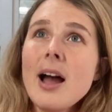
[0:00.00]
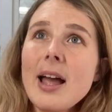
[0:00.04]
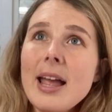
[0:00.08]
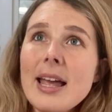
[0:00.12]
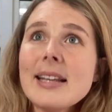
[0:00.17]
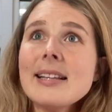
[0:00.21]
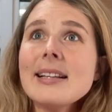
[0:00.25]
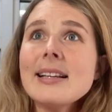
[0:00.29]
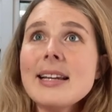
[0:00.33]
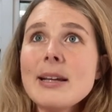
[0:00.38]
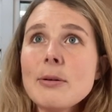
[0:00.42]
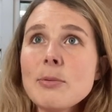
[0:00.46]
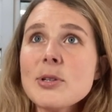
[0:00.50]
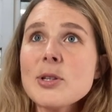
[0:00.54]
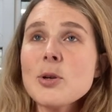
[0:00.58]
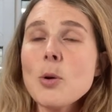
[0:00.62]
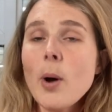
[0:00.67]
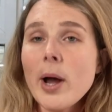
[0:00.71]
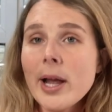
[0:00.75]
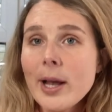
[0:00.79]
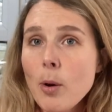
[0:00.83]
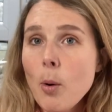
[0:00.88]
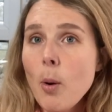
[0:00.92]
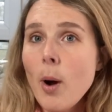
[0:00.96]
Italy was
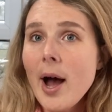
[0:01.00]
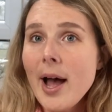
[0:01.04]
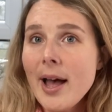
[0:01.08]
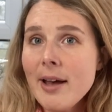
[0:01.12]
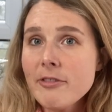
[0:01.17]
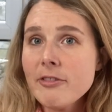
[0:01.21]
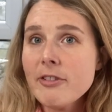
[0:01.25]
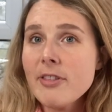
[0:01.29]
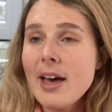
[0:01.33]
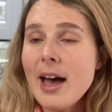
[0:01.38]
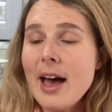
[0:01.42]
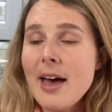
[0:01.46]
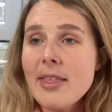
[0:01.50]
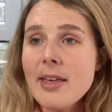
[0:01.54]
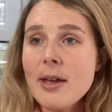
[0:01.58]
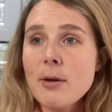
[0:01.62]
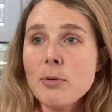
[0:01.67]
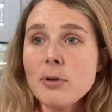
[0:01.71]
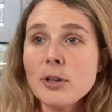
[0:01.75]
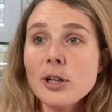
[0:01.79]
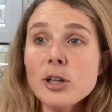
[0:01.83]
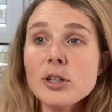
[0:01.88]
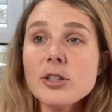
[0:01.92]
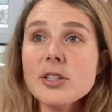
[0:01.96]
quite quiet for that.
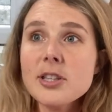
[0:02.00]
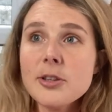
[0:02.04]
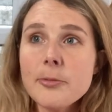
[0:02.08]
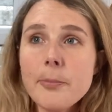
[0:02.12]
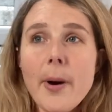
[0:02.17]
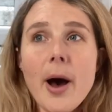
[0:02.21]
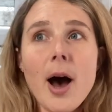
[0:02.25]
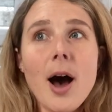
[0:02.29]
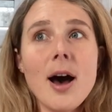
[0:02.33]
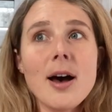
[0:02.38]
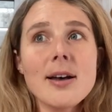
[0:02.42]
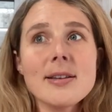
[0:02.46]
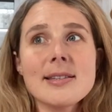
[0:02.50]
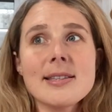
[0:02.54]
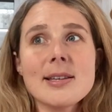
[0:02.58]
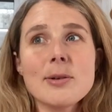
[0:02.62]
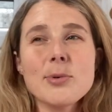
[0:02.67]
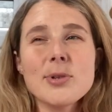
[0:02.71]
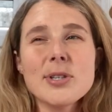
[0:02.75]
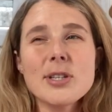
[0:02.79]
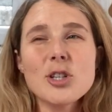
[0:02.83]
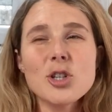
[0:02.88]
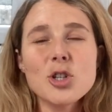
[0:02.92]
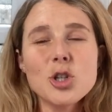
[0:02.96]
It looked to the past. There
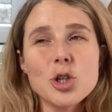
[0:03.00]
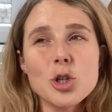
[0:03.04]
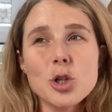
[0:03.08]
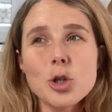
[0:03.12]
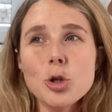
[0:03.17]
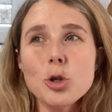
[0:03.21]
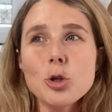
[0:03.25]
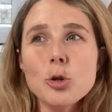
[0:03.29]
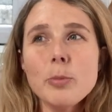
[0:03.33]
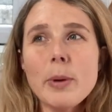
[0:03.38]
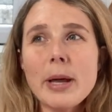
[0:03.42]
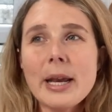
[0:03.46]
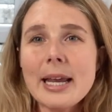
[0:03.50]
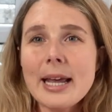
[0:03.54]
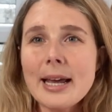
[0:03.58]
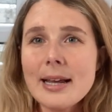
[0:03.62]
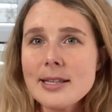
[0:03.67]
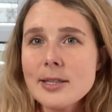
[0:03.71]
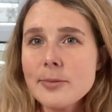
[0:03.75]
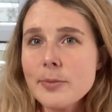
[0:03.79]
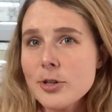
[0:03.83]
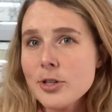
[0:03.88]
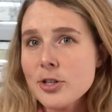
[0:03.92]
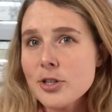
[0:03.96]
wasn't too many
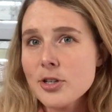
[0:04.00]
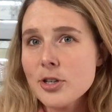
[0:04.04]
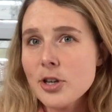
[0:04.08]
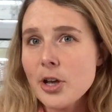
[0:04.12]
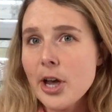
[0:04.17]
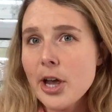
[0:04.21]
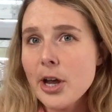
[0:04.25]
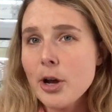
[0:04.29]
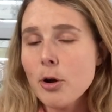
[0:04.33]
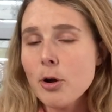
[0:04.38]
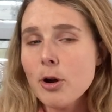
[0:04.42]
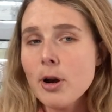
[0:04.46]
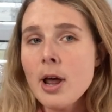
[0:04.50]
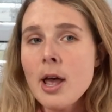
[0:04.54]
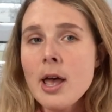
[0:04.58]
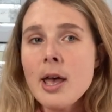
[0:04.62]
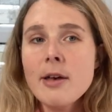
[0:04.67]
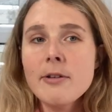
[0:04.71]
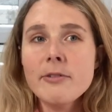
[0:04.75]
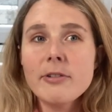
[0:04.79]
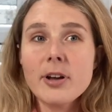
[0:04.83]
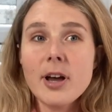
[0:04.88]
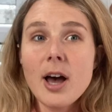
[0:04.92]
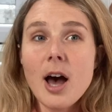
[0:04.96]
exhibitions going on
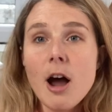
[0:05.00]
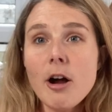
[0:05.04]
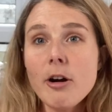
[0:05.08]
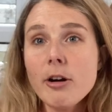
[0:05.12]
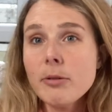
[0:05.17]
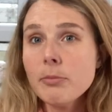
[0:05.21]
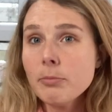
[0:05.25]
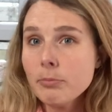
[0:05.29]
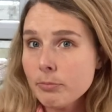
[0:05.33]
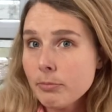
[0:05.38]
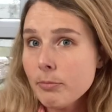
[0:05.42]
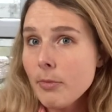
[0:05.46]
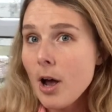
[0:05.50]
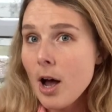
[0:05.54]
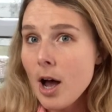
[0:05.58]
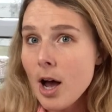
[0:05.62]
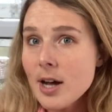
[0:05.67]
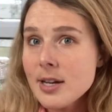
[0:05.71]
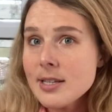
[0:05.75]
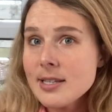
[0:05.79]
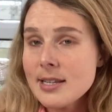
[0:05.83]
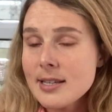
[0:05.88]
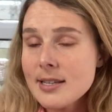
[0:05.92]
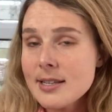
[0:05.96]
for current
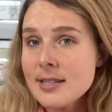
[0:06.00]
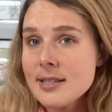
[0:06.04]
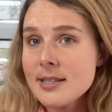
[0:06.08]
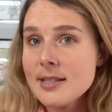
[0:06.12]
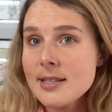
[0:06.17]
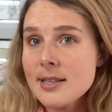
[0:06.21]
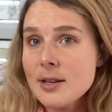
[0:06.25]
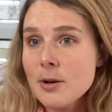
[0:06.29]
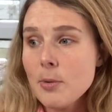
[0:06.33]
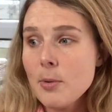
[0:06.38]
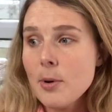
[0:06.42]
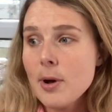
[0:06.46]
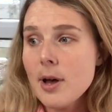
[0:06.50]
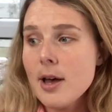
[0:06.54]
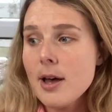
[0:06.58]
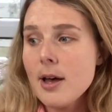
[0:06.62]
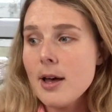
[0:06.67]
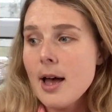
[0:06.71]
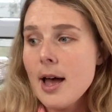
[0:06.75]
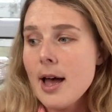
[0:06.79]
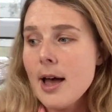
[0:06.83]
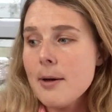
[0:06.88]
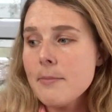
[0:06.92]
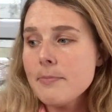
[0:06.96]
artists that
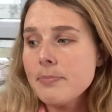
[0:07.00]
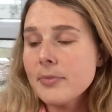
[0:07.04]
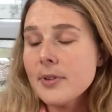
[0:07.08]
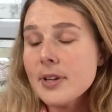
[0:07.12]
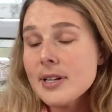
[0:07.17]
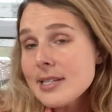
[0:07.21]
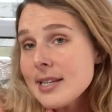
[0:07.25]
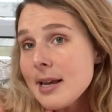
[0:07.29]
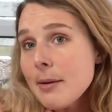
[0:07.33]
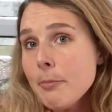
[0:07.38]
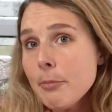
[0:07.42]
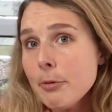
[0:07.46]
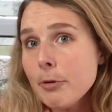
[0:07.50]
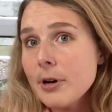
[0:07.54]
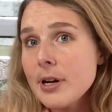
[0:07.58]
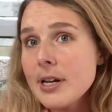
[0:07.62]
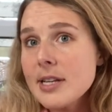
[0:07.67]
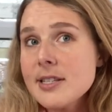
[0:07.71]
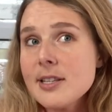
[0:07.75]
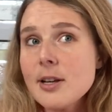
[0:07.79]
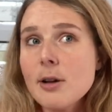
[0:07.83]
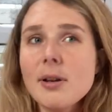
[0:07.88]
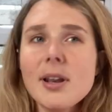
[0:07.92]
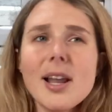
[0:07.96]
were contemporary.
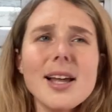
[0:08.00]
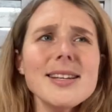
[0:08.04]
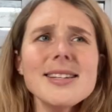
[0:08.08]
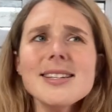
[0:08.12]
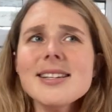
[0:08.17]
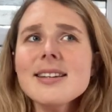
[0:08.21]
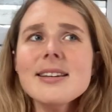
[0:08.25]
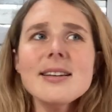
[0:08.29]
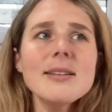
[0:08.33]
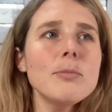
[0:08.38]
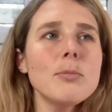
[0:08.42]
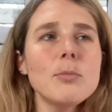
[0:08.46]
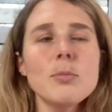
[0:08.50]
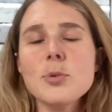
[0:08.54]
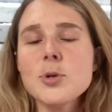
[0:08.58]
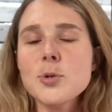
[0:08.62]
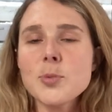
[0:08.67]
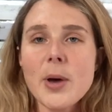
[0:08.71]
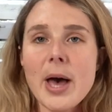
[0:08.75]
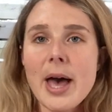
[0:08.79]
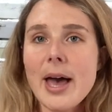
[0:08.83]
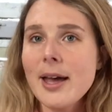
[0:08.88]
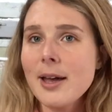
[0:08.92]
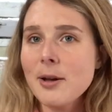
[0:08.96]
So London was
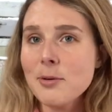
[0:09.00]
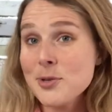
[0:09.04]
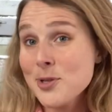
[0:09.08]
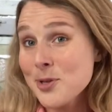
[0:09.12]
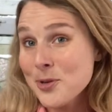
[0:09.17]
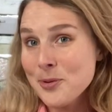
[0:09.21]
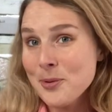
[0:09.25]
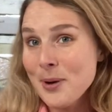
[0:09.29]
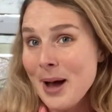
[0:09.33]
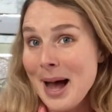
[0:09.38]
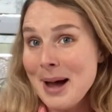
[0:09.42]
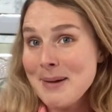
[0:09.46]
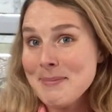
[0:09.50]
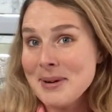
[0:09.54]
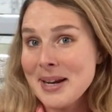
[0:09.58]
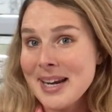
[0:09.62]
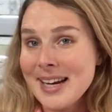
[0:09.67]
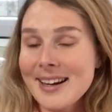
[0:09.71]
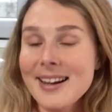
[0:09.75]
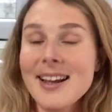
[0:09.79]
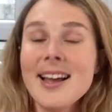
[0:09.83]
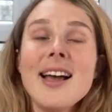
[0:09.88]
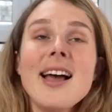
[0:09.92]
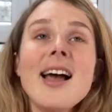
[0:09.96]
where it was all
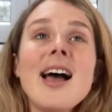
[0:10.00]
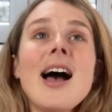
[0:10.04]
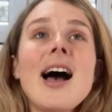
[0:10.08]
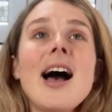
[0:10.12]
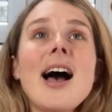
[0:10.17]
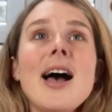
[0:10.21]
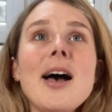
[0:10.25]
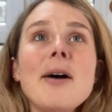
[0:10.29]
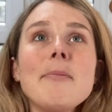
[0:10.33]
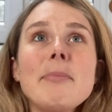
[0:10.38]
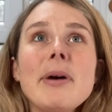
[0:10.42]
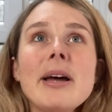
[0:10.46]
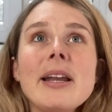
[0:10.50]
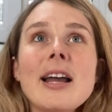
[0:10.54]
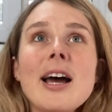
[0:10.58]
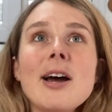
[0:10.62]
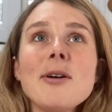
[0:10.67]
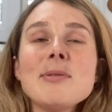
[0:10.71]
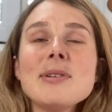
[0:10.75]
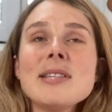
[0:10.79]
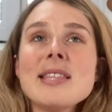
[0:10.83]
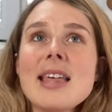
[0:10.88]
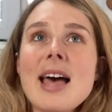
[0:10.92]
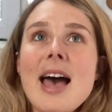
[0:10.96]
happening. And I
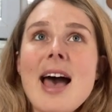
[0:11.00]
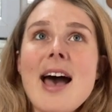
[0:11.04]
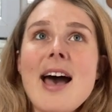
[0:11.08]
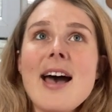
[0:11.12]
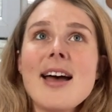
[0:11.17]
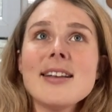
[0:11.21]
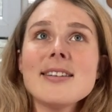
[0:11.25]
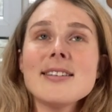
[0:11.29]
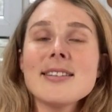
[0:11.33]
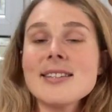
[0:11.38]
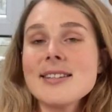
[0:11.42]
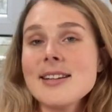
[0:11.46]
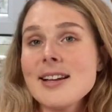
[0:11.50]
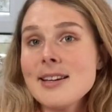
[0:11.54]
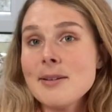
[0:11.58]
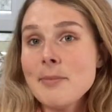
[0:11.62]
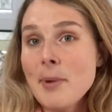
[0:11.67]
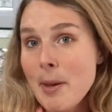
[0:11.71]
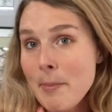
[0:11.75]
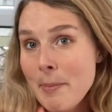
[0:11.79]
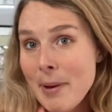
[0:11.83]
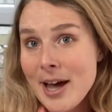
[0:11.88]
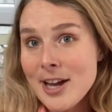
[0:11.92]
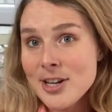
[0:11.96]
was there to study
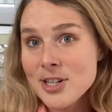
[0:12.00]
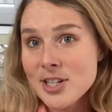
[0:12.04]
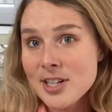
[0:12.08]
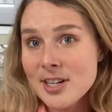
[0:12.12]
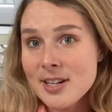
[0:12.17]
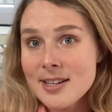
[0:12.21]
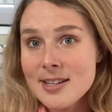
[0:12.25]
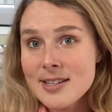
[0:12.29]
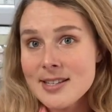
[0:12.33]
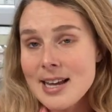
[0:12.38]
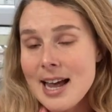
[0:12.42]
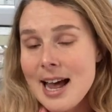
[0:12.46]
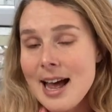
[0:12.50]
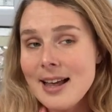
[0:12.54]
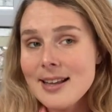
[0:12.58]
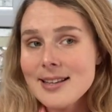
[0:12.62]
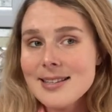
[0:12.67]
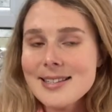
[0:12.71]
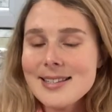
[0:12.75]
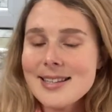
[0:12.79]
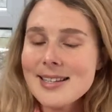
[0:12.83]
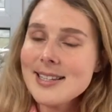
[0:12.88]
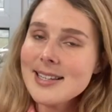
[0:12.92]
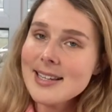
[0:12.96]
my bachelor's at
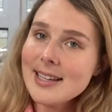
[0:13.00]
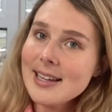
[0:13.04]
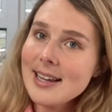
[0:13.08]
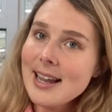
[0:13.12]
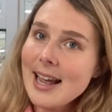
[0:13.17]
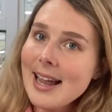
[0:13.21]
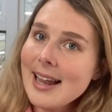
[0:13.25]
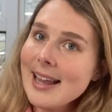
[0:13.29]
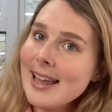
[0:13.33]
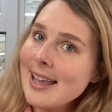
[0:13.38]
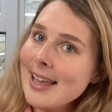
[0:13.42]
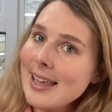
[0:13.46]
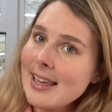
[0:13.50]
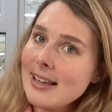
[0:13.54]
City and